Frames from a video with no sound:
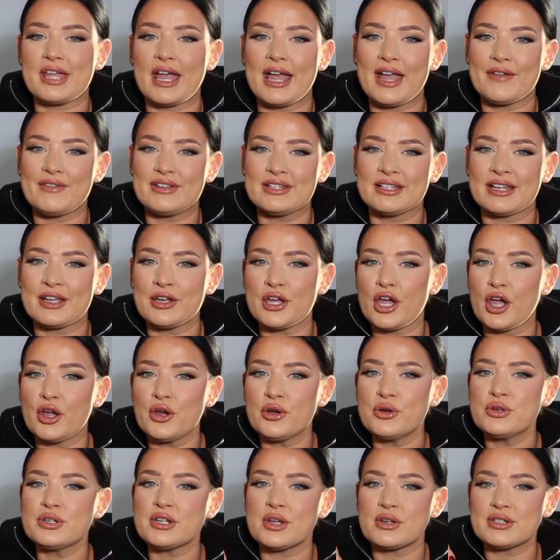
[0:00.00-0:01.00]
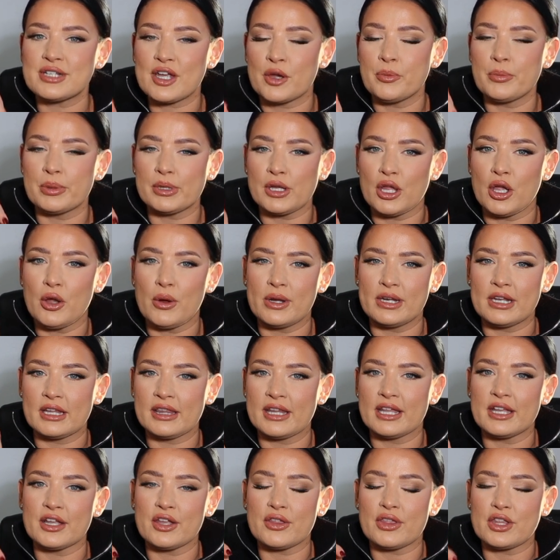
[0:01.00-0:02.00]
I have a code down below in a
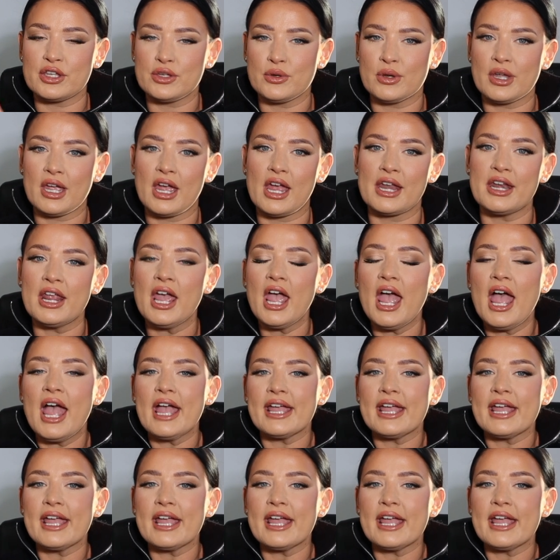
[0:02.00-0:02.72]
link that you can